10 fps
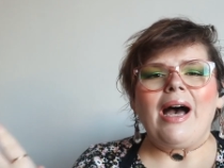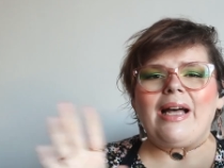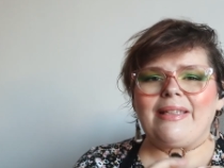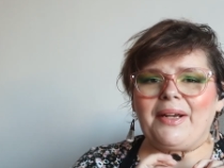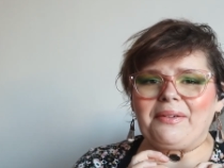
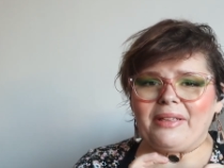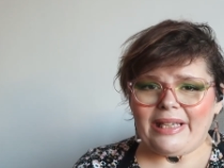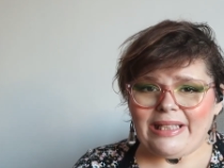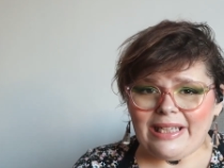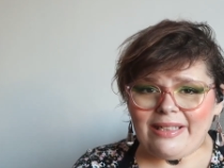and they are
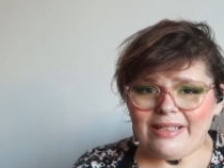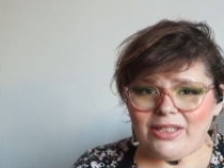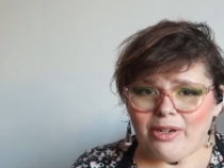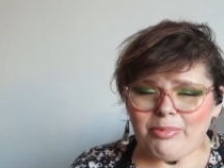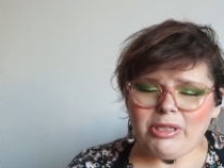linked in the
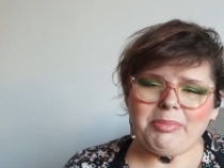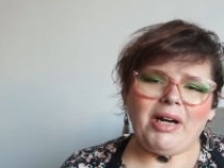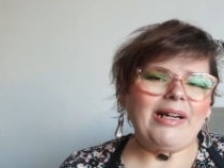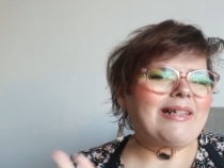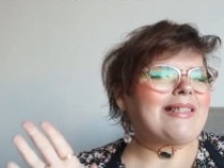description
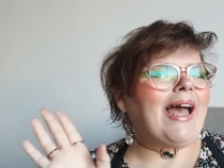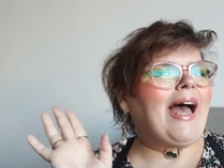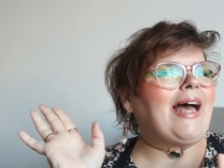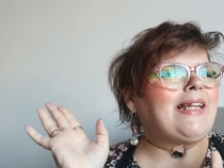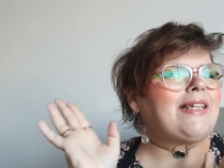box,
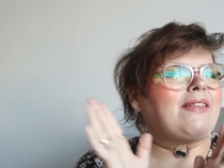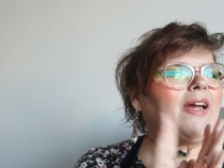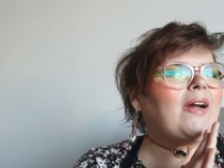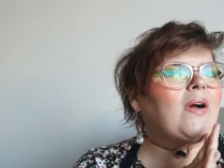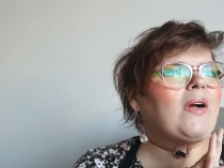and
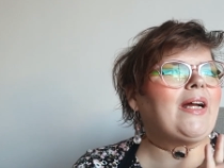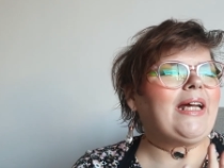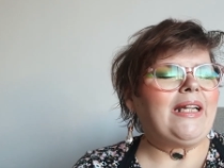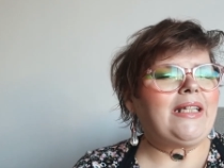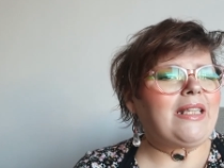they are
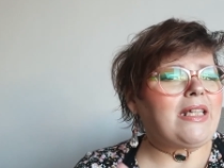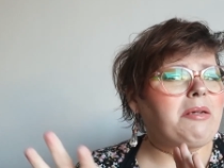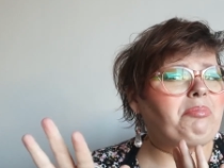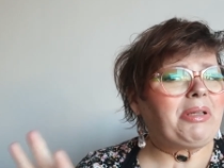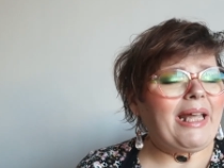in
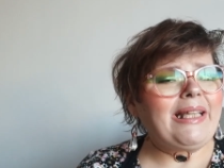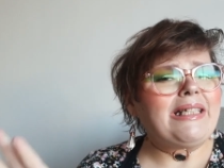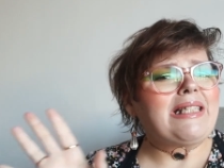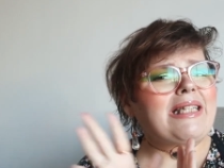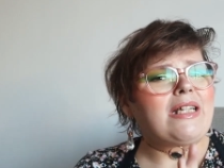the
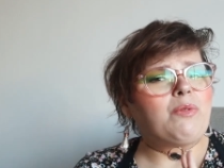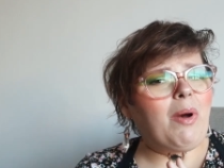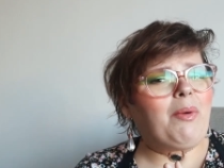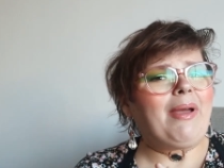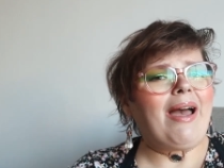playlist as
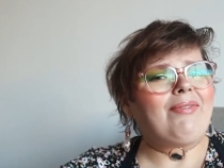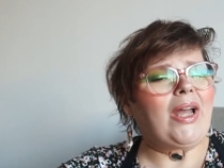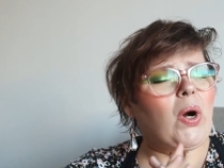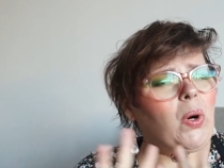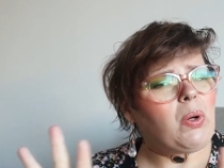well. We have
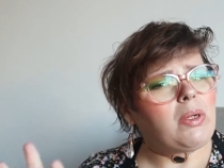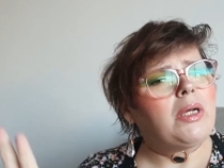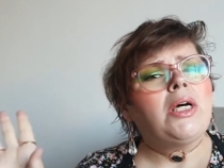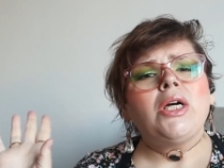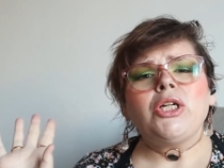a
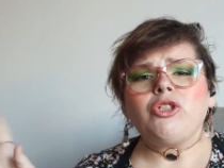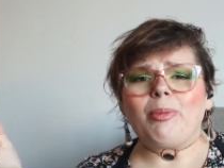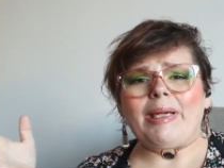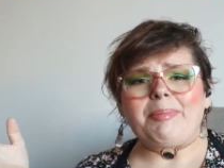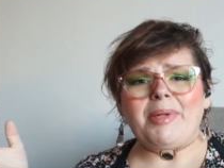whole
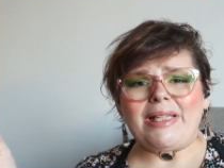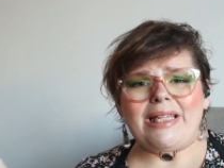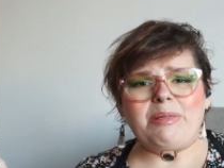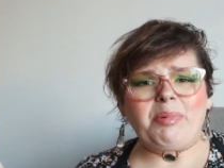New Makeup Nonsense